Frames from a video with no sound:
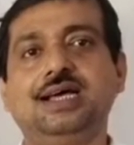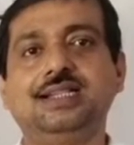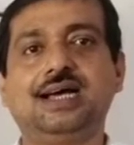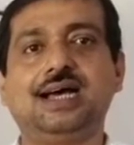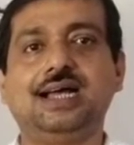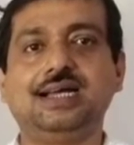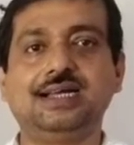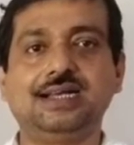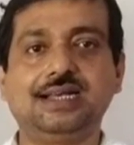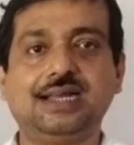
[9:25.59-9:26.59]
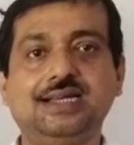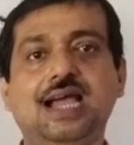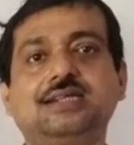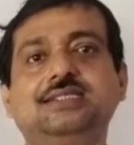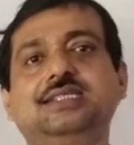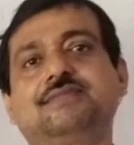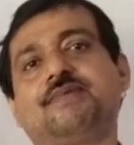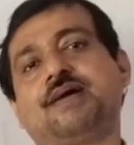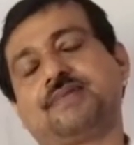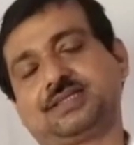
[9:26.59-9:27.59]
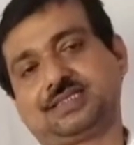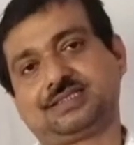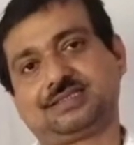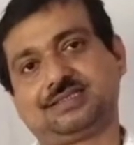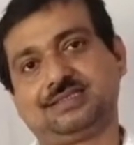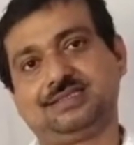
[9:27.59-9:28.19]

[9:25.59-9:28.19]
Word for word: the didactic purposes.